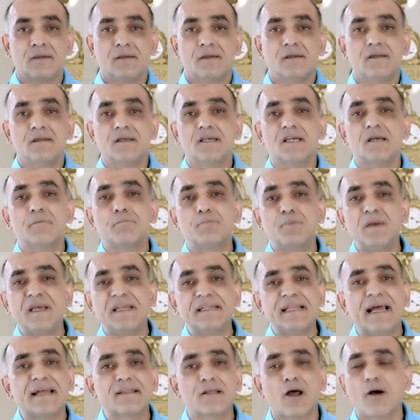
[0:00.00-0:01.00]
And you can pick
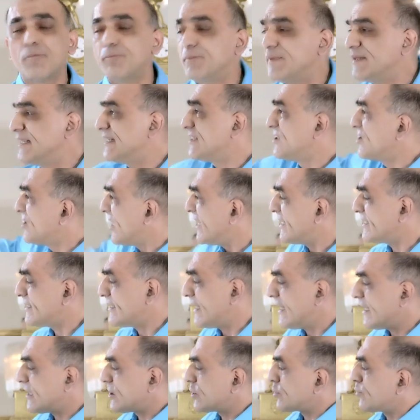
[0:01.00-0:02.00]
that up with a chest
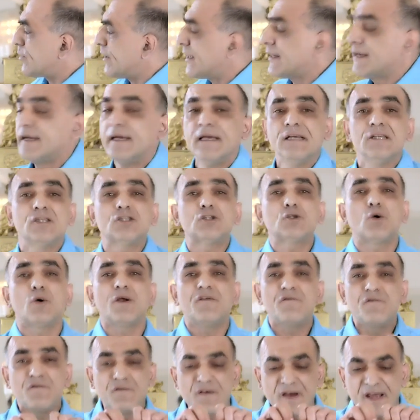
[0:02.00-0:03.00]
x-ray
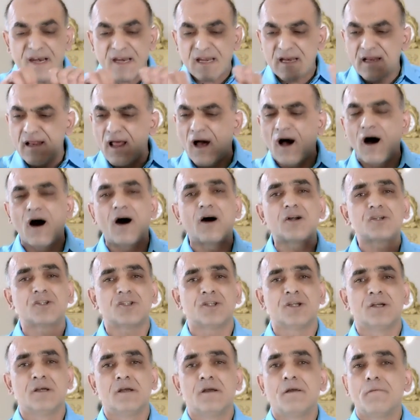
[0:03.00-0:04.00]
showing very large
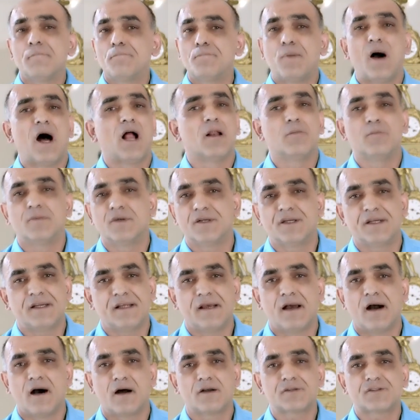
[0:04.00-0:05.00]
pulmonary
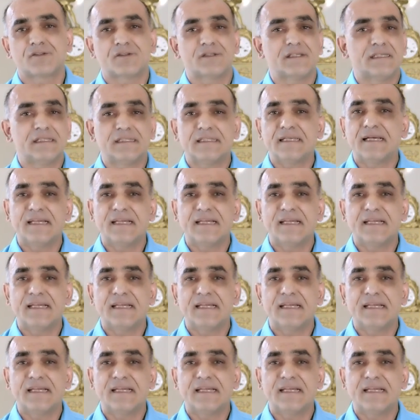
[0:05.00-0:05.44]
arteries.